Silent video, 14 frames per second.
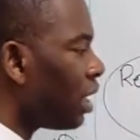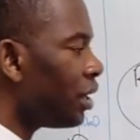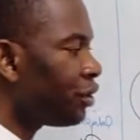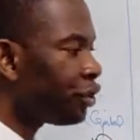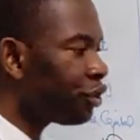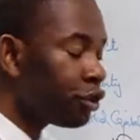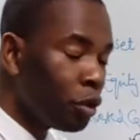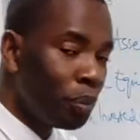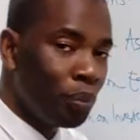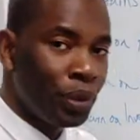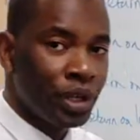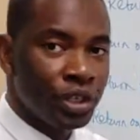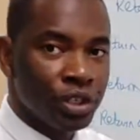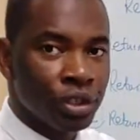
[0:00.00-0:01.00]
a true
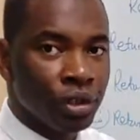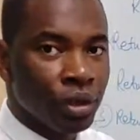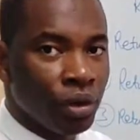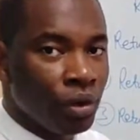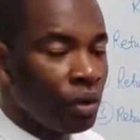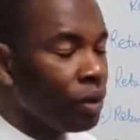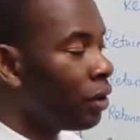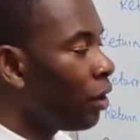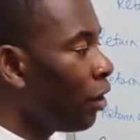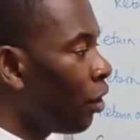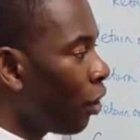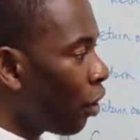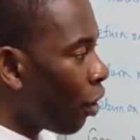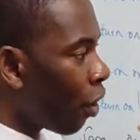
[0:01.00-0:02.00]
picture
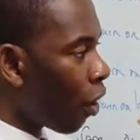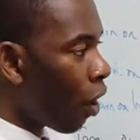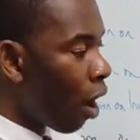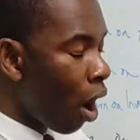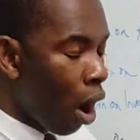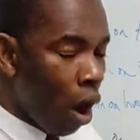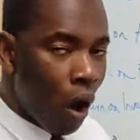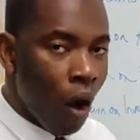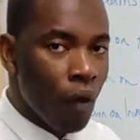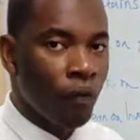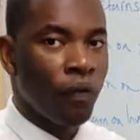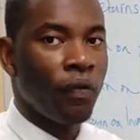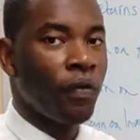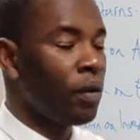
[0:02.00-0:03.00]

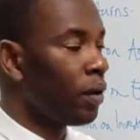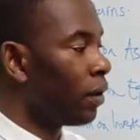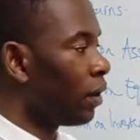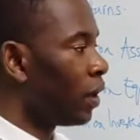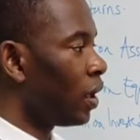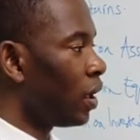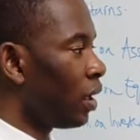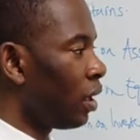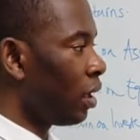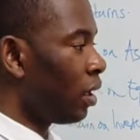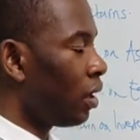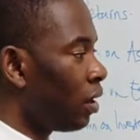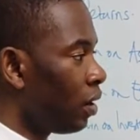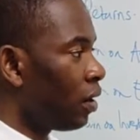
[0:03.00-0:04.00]
of
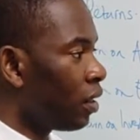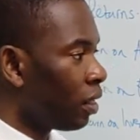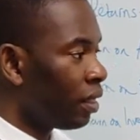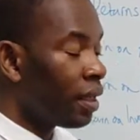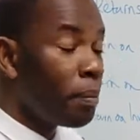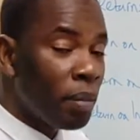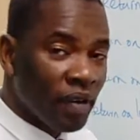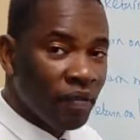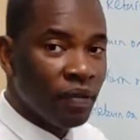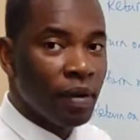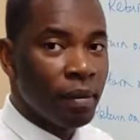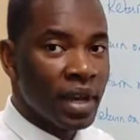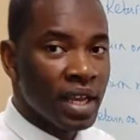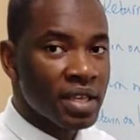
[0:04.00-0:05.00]
the
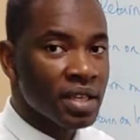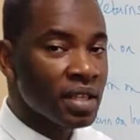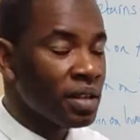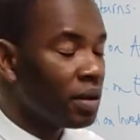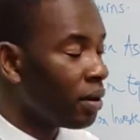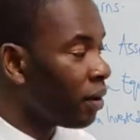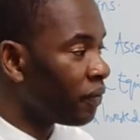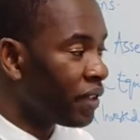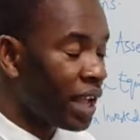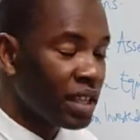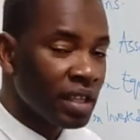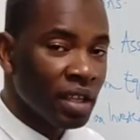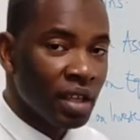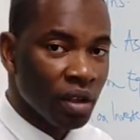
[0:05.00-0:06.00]
performance of
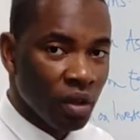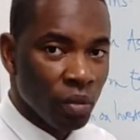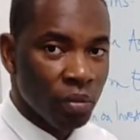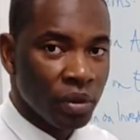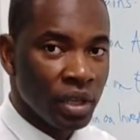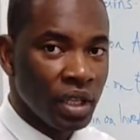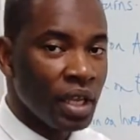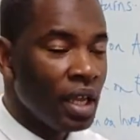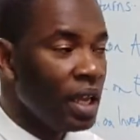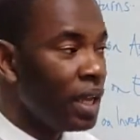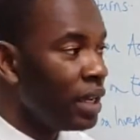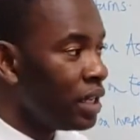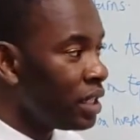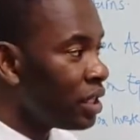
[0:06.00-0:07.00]
that company.
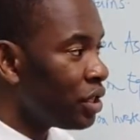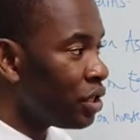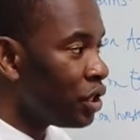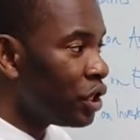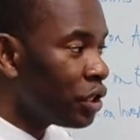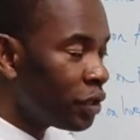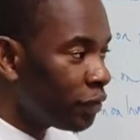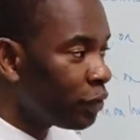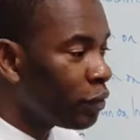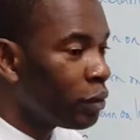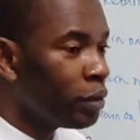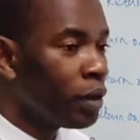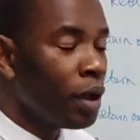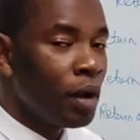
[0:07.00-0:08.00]
This is
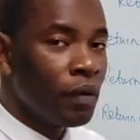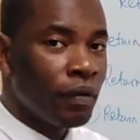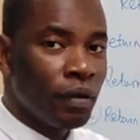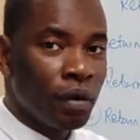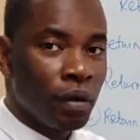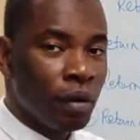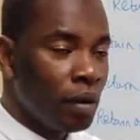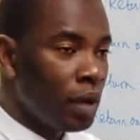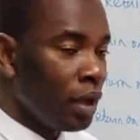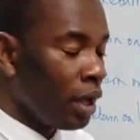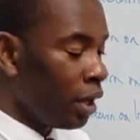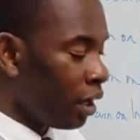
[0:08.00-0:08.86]
useful for